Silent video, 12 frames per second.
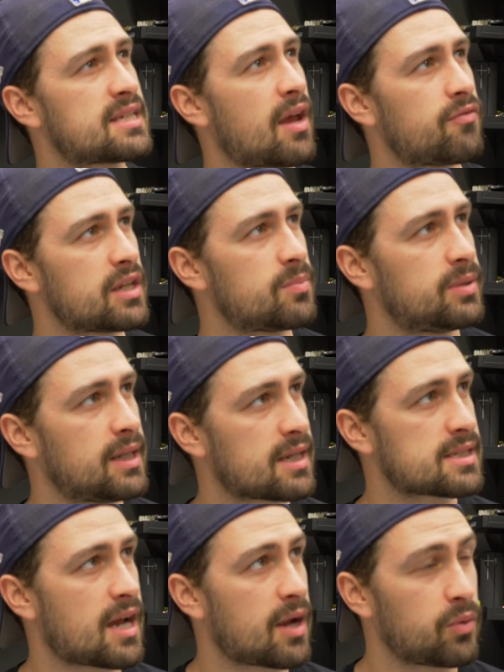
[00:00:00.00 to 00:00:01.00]
70
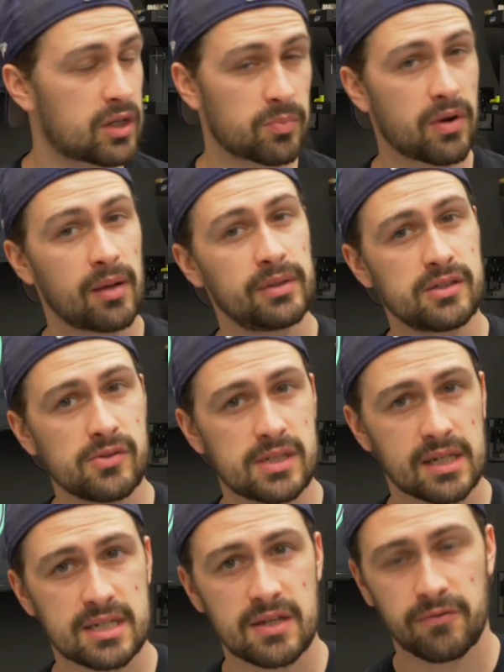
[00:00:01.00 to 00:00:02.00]
PSI. We could probably do
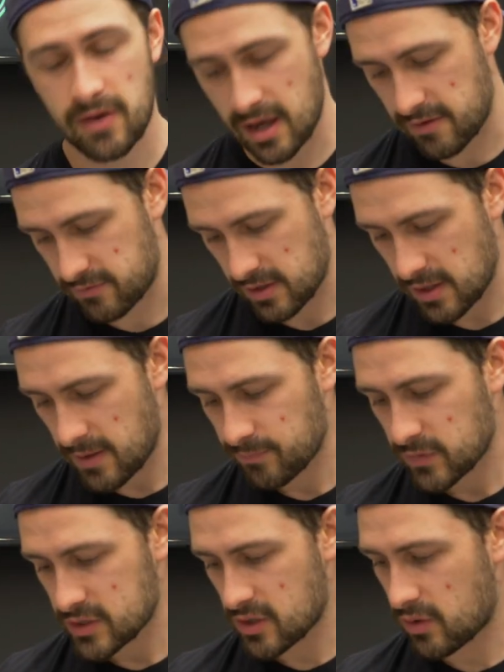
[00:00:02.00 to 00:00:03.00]
65.
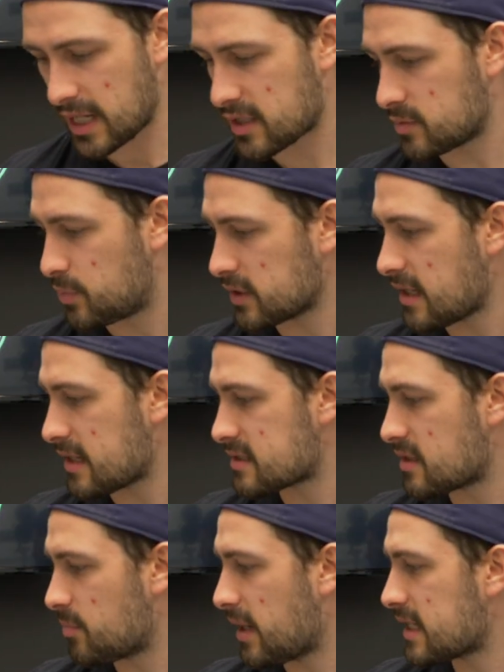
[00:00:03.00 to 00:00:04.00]
So I could put that
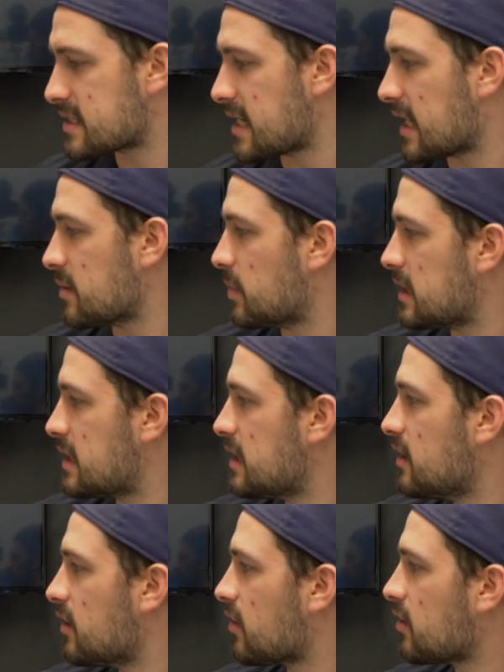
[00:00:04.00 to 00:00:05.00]
to the bike setting, but
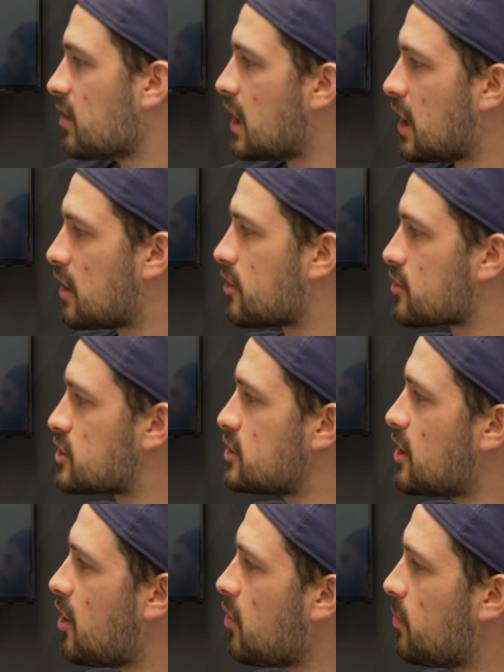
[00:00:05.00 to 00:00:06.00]
here, there's
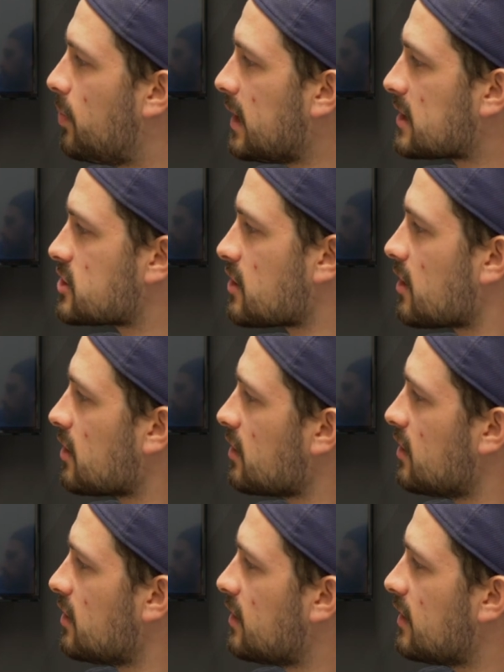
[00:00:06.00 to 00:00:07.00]
no
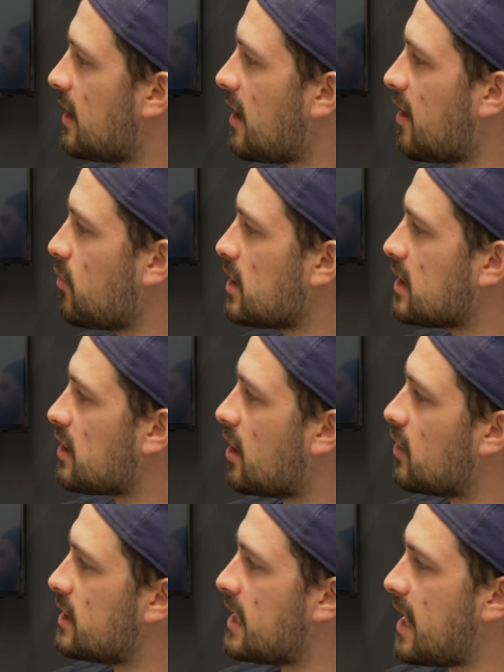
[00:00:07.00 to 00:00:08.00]
picture. There we
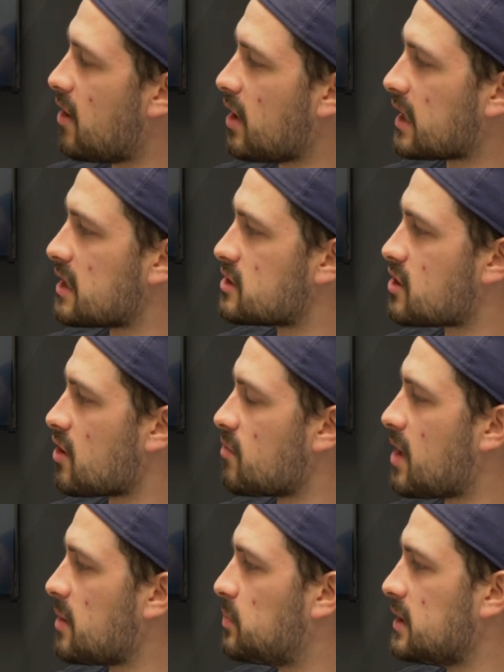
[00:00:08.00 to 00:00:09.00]
go, and now I can turn
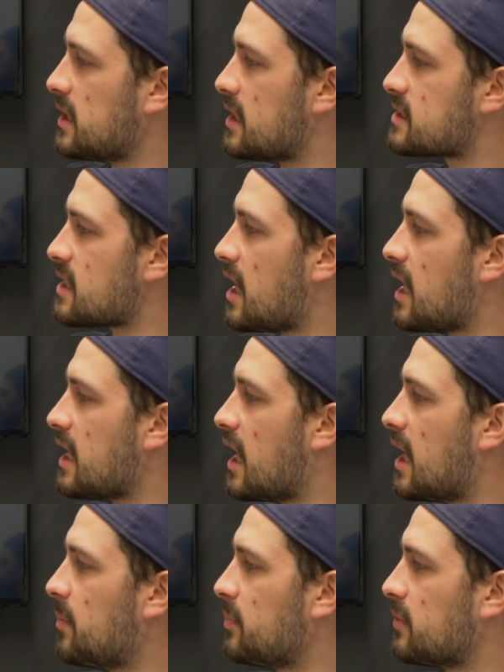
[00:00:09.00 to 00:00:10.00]
my PSI
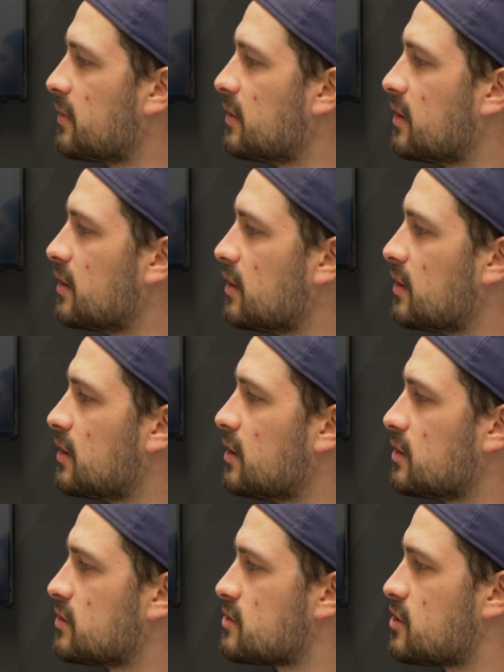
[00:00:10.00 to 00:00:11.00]
up
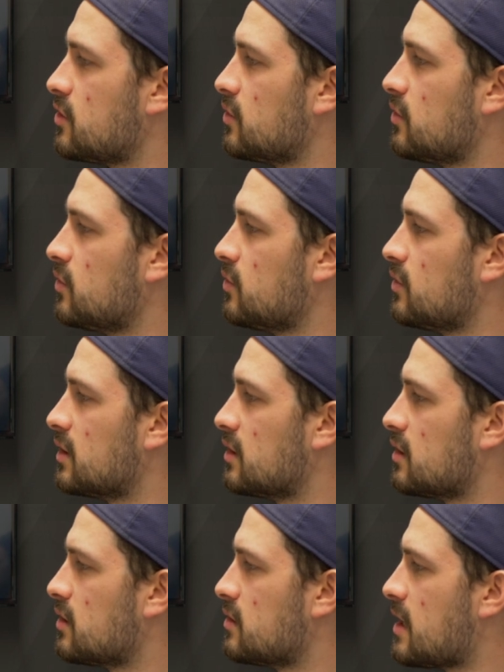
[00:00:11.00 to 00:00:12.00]
to
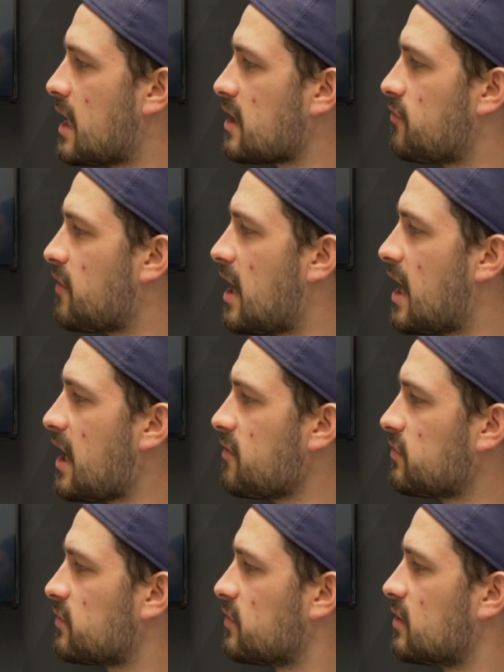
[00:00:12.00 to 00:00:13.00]
95.